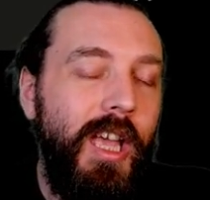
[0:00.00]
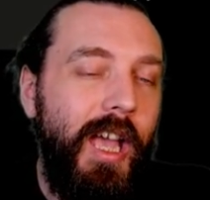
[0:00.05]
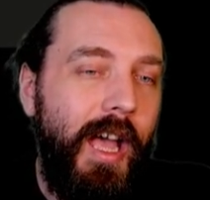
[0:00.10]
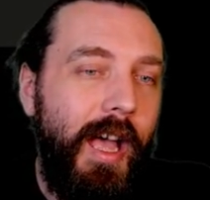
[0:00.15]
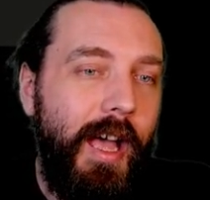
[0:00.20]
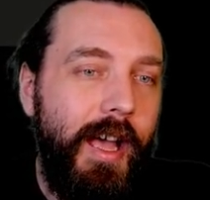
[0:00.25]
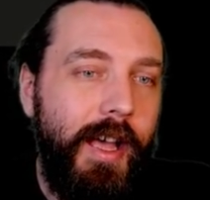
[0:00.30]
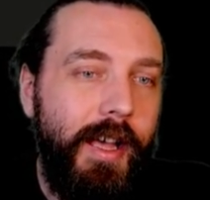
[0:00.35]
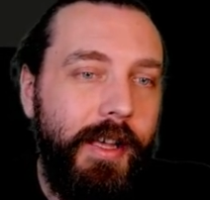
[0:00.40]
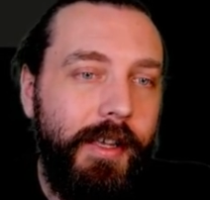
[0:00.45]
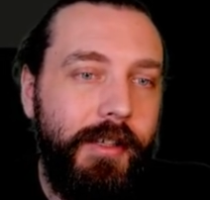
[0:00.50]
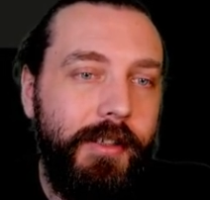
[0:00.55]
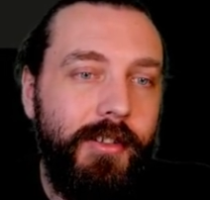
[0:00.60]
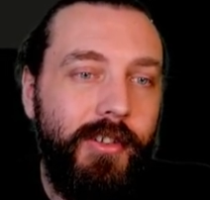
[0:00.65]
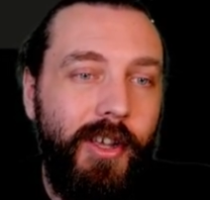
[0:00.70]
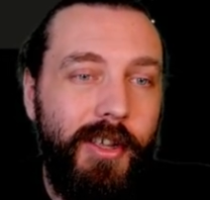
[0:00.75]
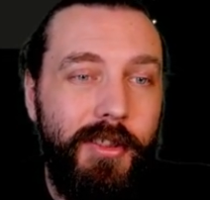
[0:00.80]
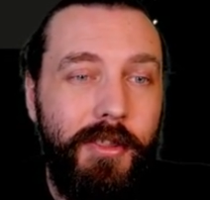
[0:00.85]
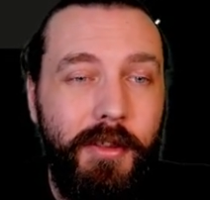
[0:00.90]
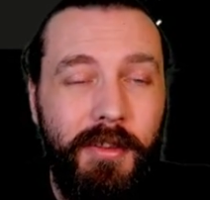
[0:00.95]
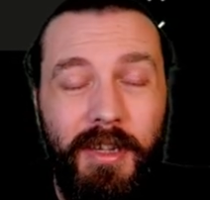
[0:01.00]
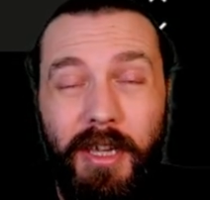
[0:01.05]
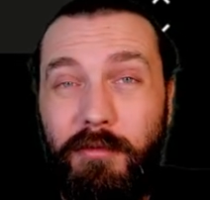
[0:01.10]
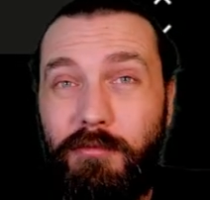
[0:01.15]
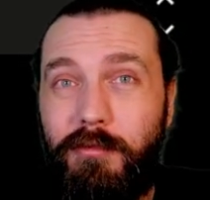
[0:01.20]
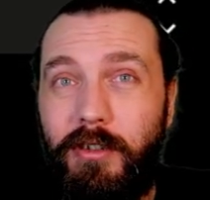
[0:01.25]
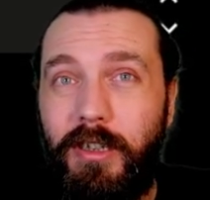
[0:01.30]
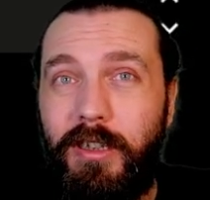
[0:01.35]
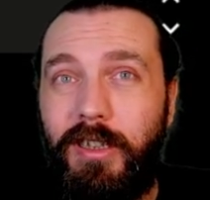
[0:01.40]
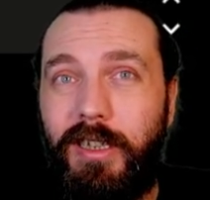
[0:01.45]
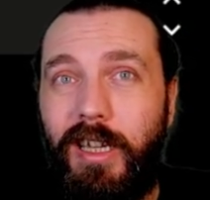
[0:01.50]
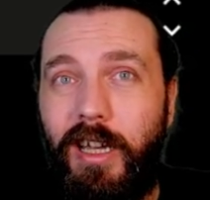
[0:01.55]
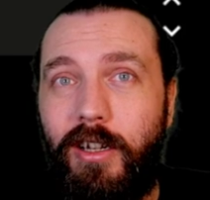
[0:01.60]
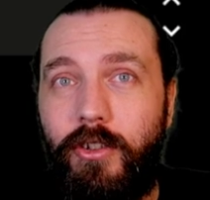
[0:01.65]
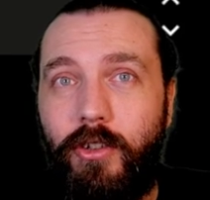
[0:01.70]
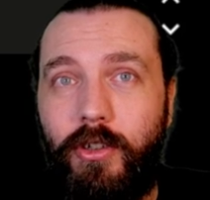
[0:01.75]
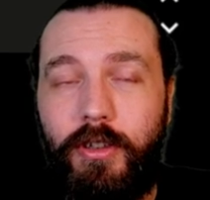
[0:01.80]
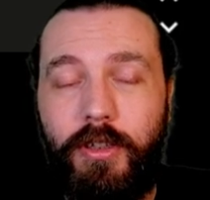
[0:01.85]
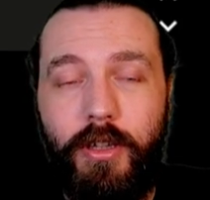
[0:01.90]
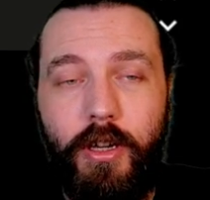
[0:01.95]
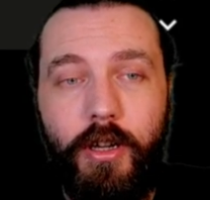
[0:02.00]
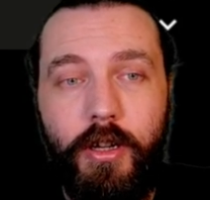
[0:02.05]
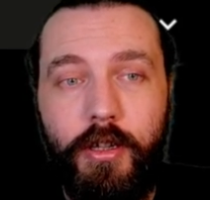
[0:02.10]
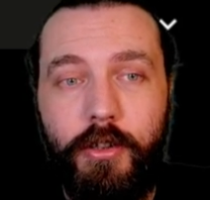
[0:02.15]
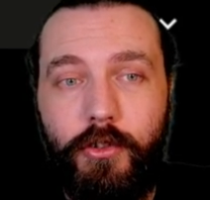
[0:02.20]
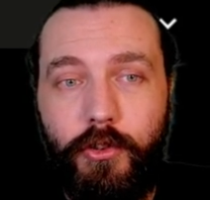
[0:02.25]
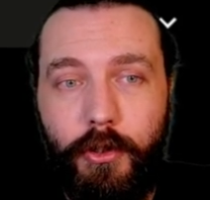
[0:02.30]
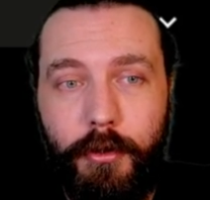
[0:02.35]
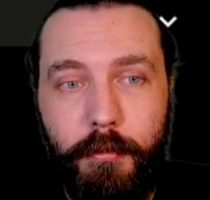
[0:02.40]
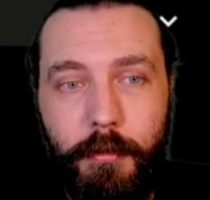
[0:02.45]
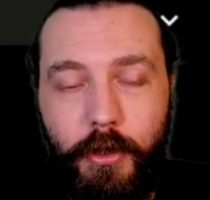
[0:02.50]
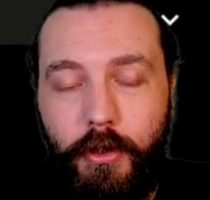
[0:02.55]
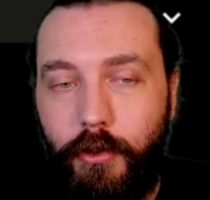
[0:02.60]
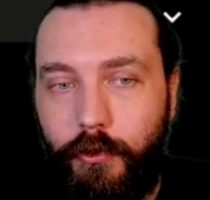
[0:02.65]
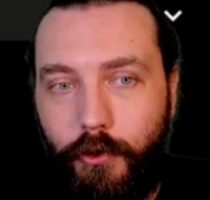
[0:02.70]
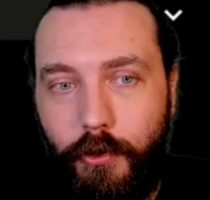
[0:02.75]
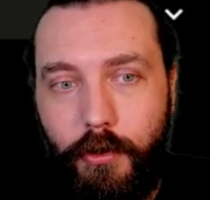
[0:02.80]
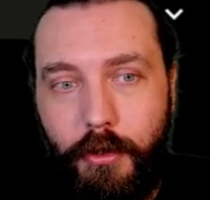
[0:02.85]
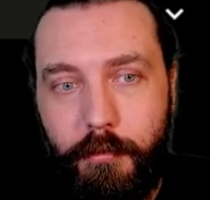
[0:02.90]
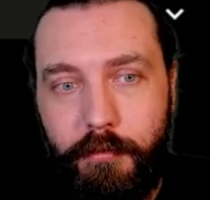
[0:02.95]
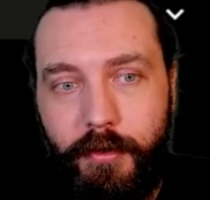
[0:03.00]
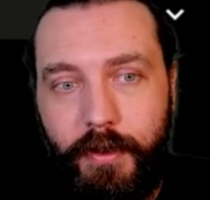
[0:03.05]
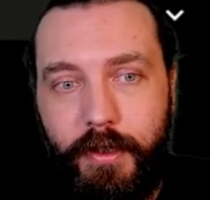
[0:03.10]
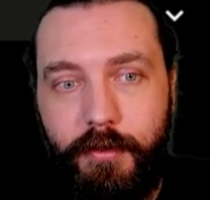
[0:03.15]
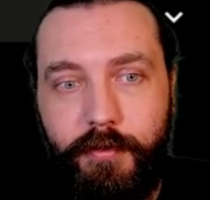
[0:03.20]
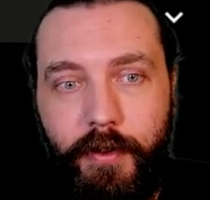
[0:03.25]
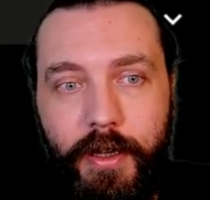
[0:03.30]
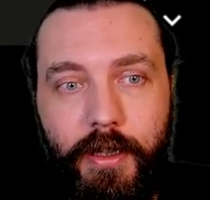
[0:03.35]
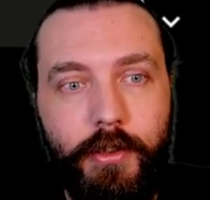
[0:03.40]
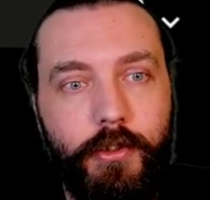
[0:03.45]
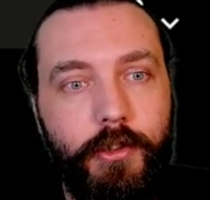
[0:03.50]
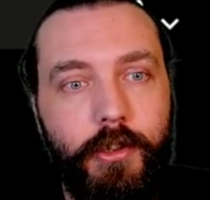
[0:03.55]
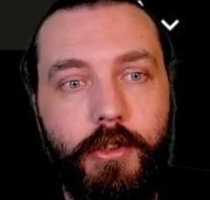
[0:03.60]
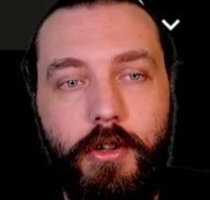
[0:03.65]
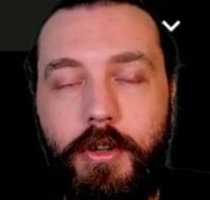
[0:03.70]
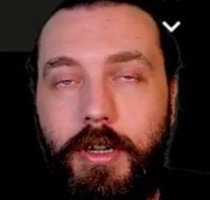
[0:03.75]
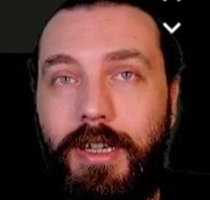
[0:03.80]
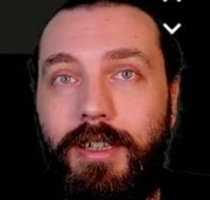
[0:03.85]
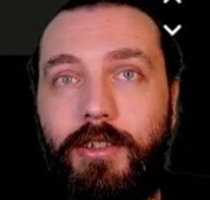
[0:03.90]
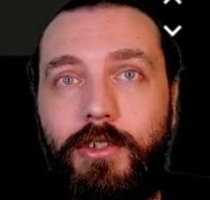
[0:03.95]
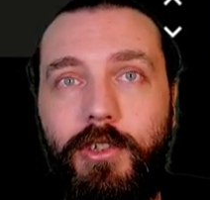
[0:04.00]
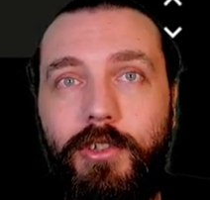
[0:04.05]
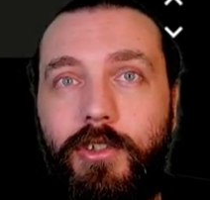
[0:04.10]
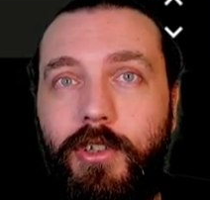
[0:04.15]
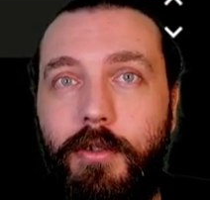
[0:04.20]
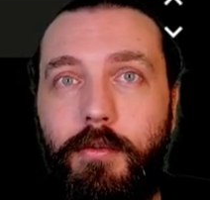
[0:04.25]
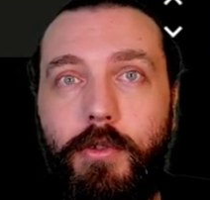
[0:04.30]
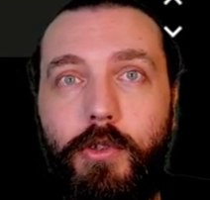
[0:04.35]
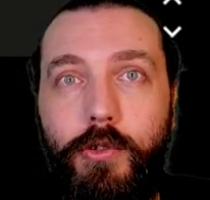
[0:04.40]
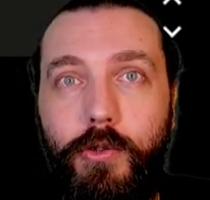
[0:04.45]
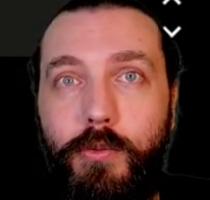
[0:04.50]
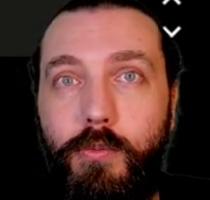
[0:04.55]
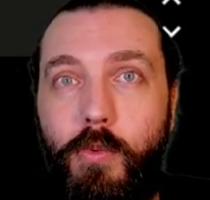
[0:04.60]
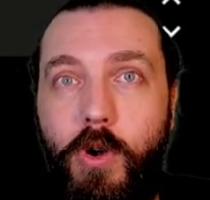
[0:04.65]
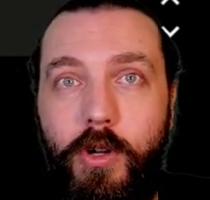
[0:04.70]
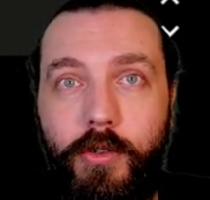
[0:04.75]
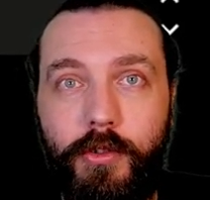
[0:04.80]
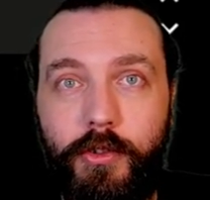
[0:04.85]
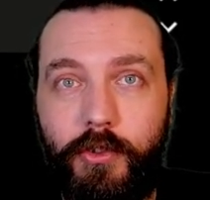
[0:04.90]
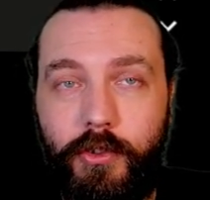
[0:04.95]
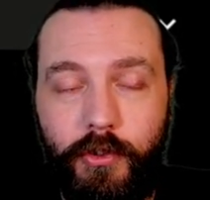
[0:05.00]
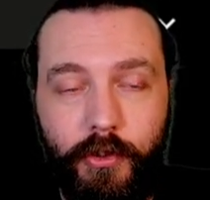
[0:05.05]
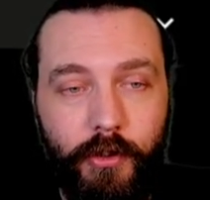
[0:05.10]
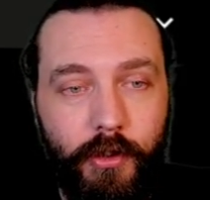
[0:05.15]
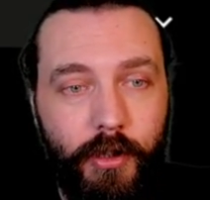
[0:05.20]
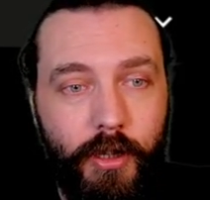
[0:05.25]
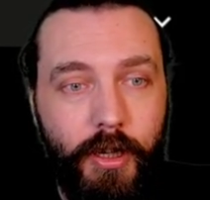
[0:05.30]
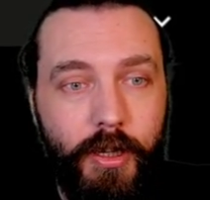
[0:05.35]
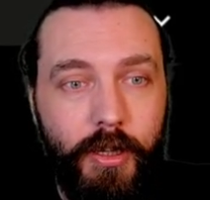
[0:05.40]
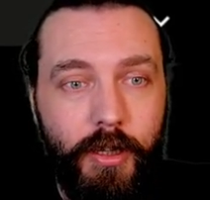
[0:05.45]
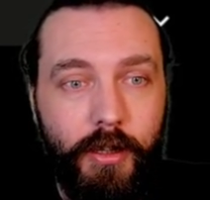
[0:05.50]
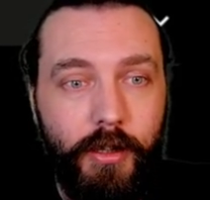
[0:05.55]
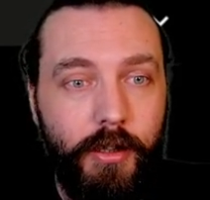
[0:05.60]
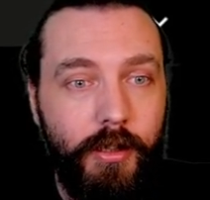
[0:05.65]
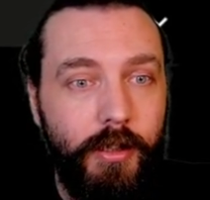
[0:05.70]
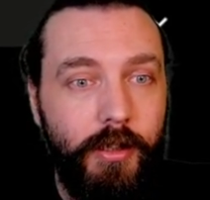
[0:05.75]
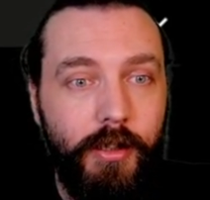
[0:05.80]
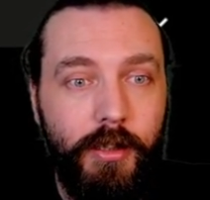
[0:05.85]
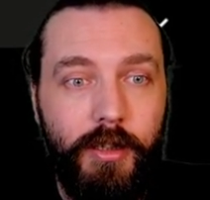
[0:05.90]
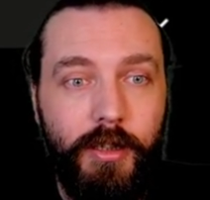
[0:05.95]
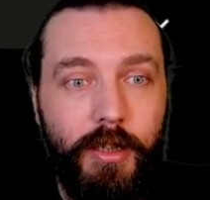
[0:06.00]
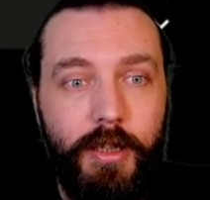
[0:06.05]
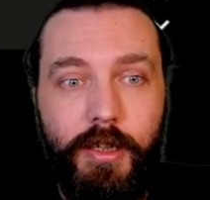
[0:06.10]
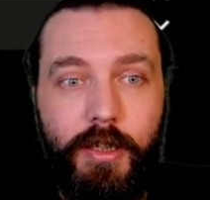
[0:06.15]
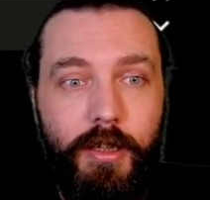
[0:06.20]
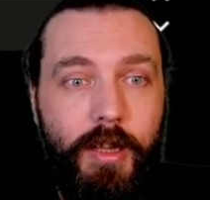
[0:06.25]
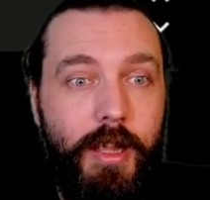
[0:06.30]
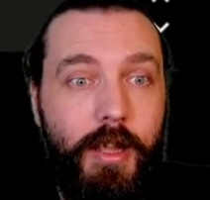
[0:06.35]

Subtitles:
and I think that really actually hurts it because you can bring vets in on AC-721s